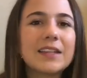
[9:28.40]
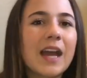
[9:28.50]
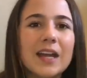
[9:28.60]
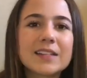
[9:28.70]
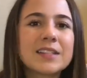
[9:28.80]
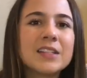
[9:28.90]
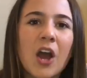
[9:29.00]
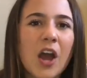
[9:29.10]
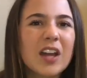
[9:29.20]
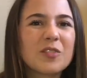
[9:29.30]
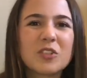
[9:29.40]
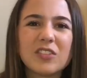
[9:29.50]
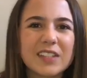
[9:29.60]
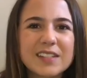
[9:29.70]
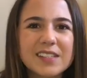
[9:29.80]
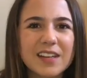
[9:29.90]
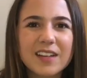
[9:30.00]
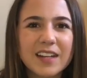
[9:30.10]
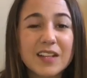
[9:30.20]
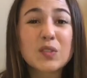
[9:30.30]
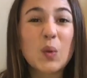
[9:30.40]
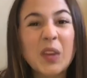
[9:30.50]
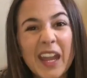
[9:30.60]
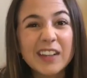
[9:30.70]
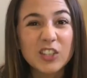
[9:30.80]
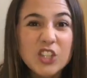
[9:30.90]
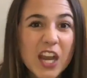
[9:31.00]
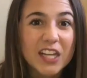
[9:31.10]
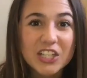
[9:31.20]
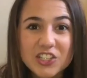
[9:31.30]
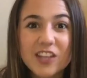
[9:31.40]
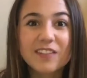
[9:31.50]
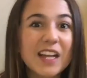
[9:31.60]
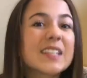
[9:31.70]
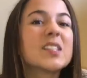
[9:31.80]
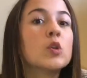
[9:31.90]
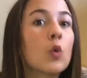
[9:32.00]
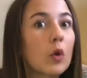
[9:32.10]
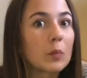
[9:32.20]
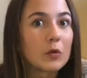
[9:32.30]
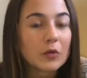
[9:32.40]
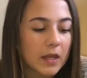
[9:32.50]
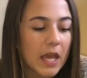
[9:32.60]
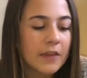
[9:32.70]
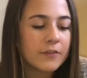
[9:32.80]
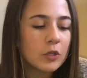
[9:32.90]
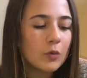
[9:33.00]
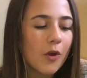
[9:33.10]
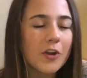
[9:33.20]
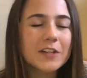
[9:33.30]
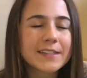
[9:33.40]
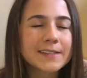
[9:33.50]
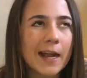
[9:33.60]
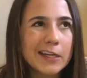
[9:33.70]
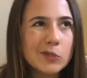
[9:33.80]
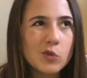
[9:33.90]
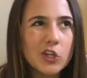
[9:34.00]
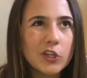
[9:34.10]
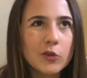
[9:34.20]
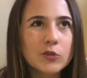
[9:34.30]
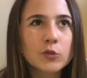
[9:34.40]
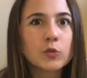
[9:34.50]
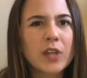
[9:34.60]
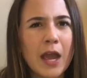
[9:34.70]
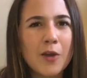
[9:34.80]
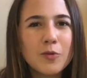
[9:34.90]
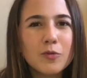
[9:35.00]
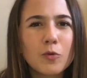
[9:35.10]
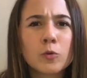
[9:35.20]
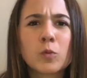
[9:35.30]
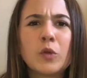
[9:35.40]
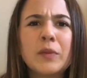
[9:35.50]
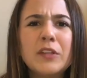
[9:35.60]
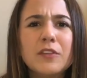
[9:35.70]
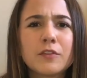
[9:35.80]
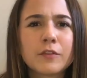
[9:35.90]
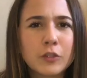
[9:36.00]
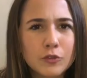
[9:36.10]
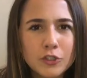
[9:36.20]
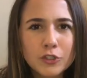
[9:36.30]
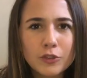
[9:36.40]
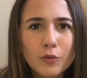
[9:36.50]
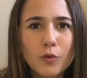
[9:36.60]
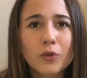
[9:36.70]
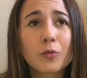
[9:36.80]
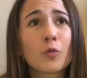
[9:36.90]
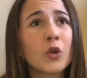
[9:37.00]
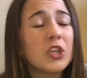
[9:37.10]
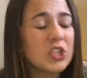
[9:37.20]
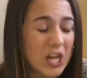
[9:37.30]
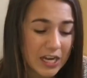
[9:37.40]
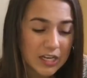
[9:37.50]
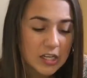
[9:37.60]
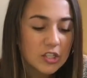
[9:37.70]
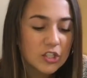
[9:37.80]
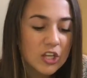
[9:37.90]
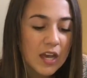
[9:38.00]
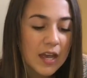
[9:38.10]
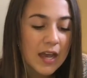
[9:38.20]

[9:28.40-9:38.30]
that's not realistic, and it's okay to change. Like, that's normal. If you are deciding where to go to school now, or will be in the future, or want to change,